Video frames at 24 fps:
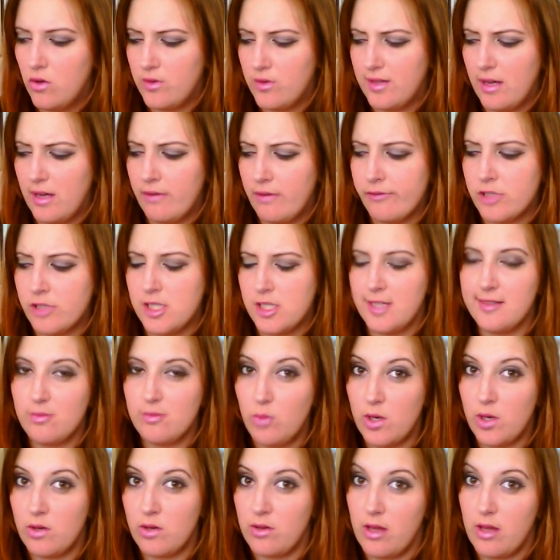Or
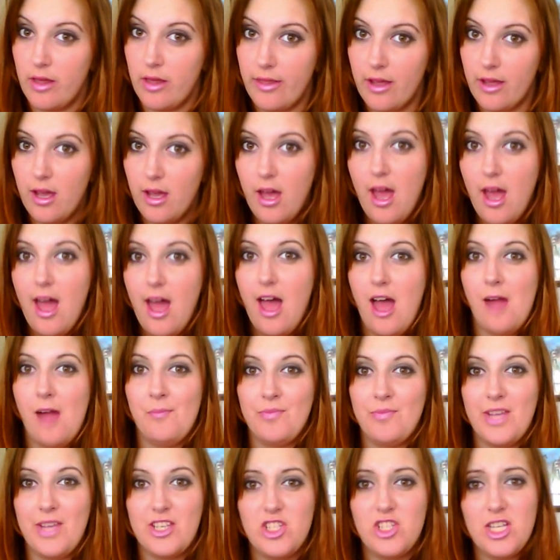Selfridges, one or the other,
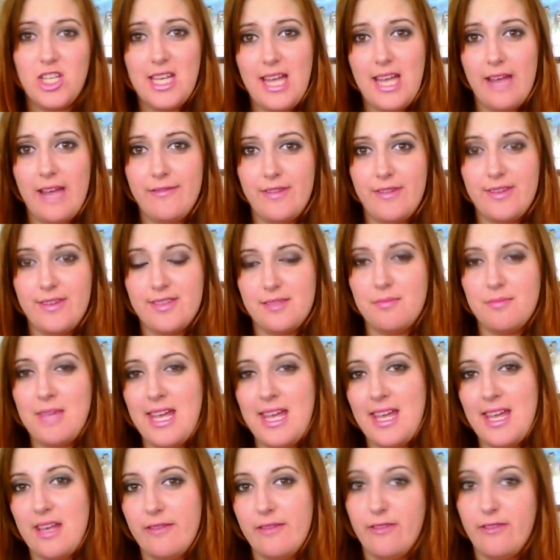and she gave this to
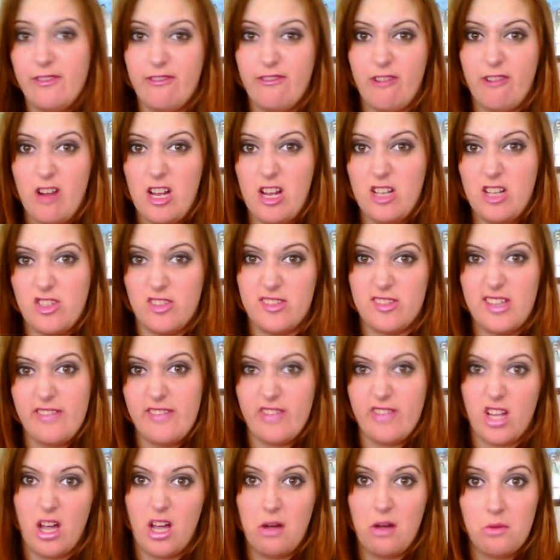me for free, just to
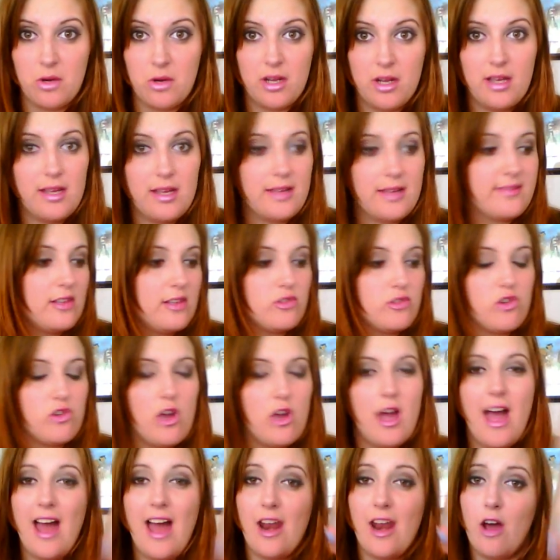have a go on it,
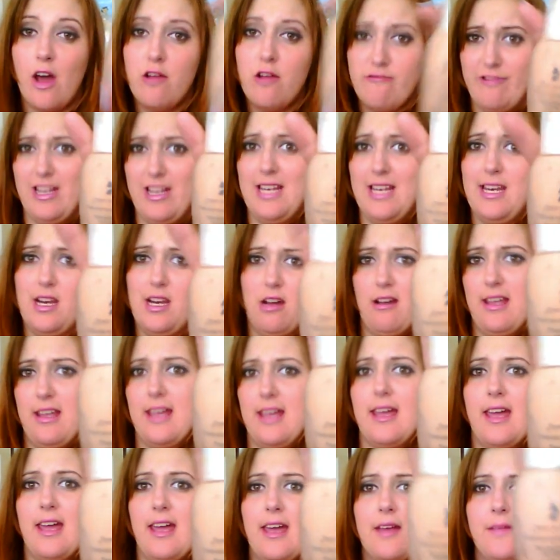etc. And I really
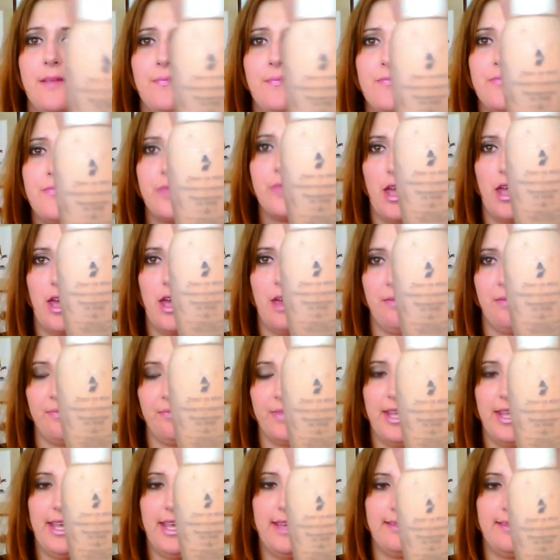like
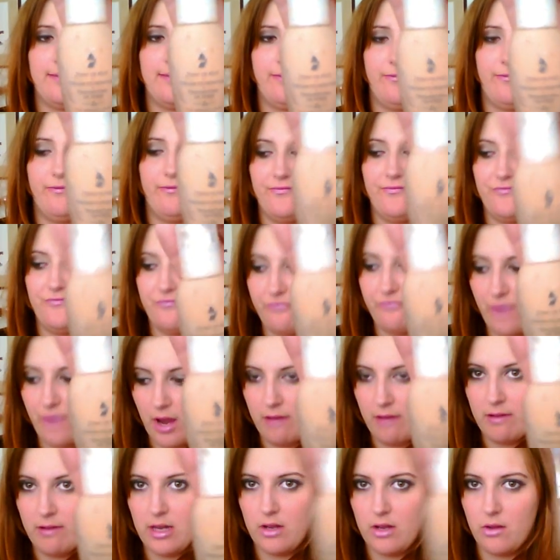it. It's
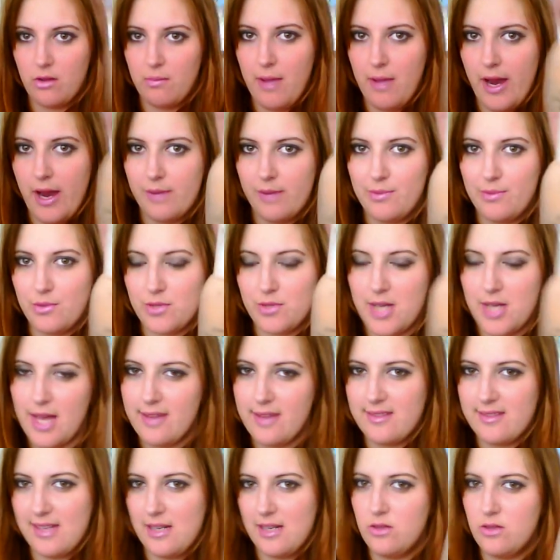very comparable
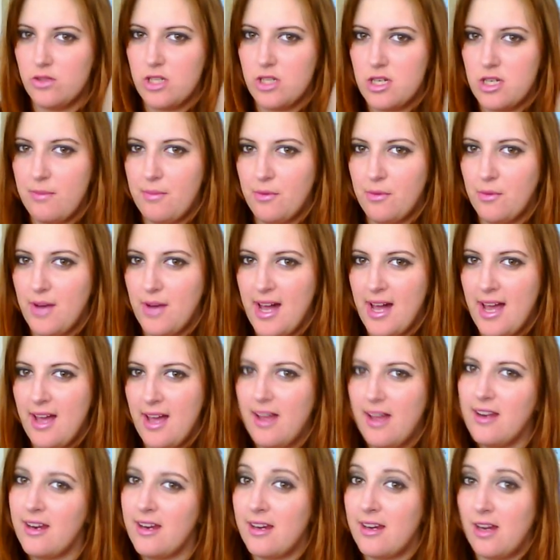to Estee Lauder Double
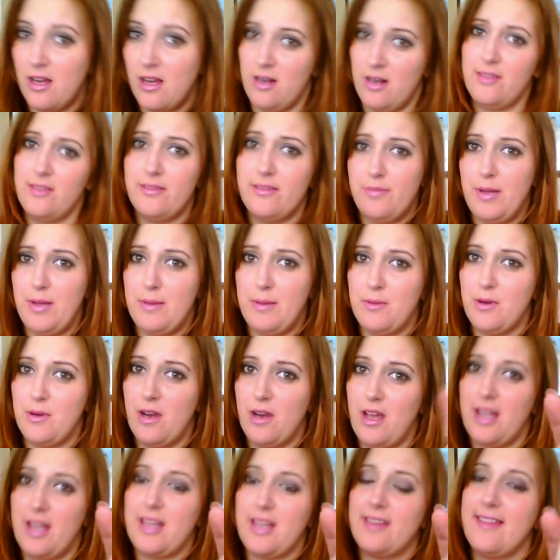Wear, and I know lots of
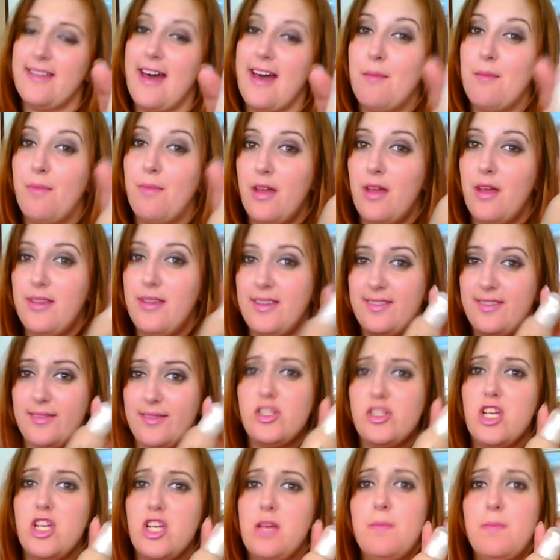people like that, but this
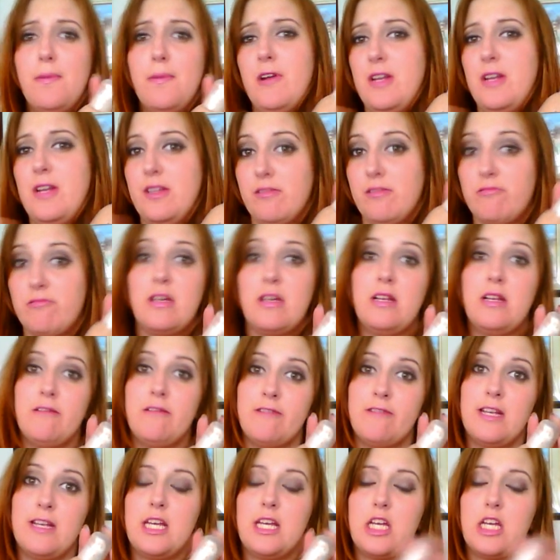is cheaper and it's
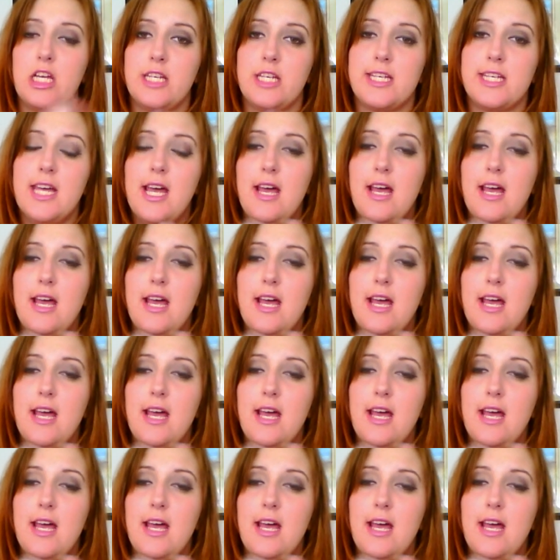really, really good.